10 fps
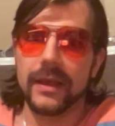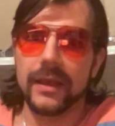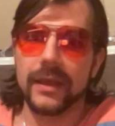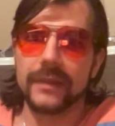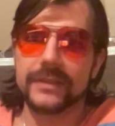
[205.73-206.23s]

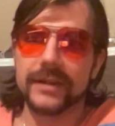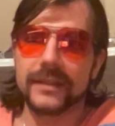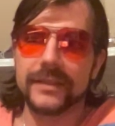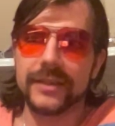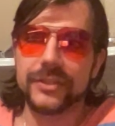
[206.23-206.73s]
and it's
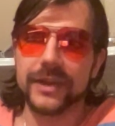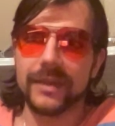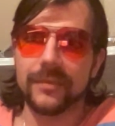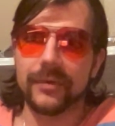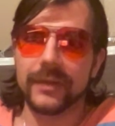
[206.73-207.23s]
not touched
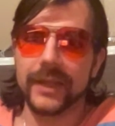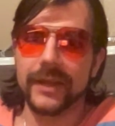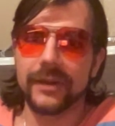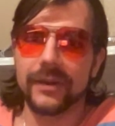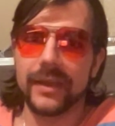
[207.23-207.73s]
anymore
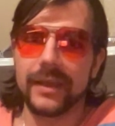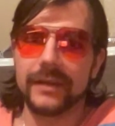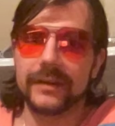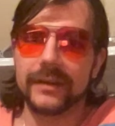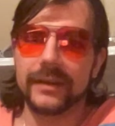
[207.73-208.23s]
later, and